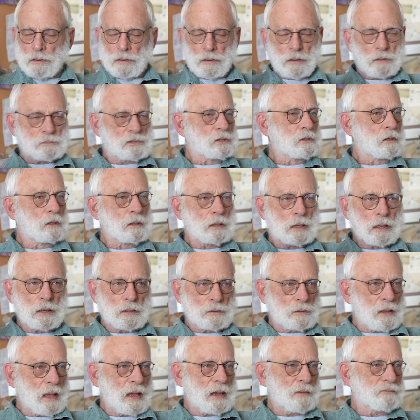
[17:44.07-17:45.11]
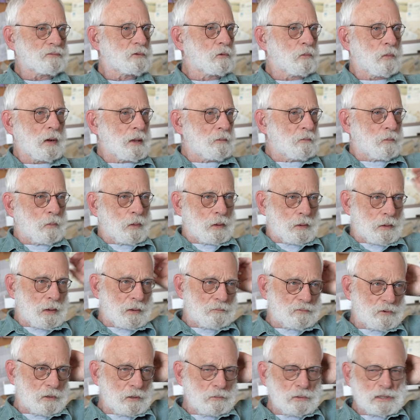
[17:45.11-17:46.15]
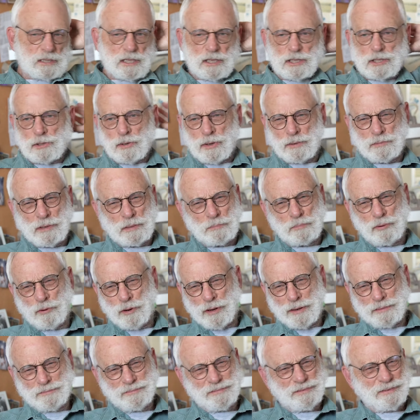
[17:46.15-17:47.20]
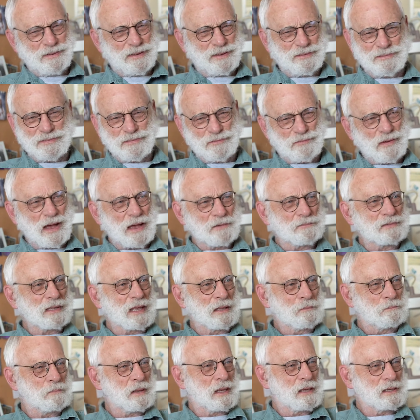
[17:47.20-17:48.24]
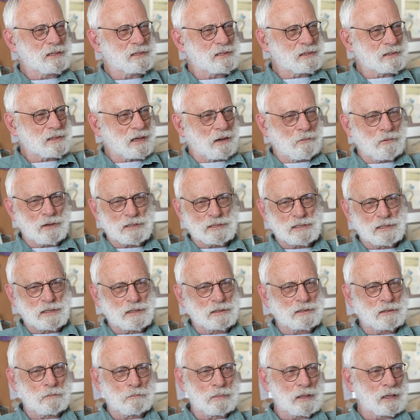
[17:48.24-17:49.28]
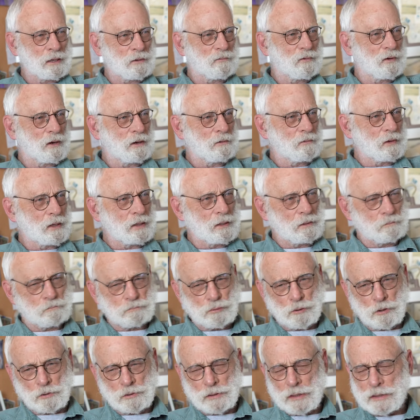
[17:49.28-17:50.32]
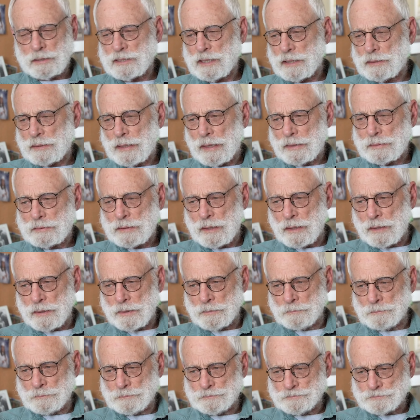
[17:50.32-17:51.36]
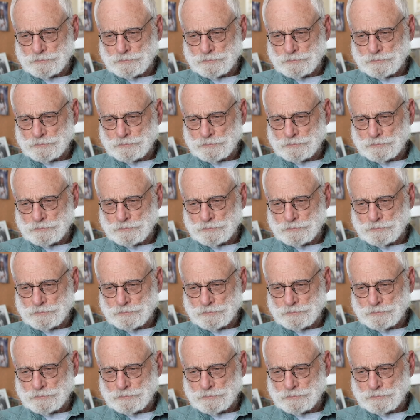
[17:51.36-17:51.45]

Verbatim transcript: I'm sure it got laughed away wherever. It was a short report, eh, five, ten pages. I wasn't into being very prolix at that time.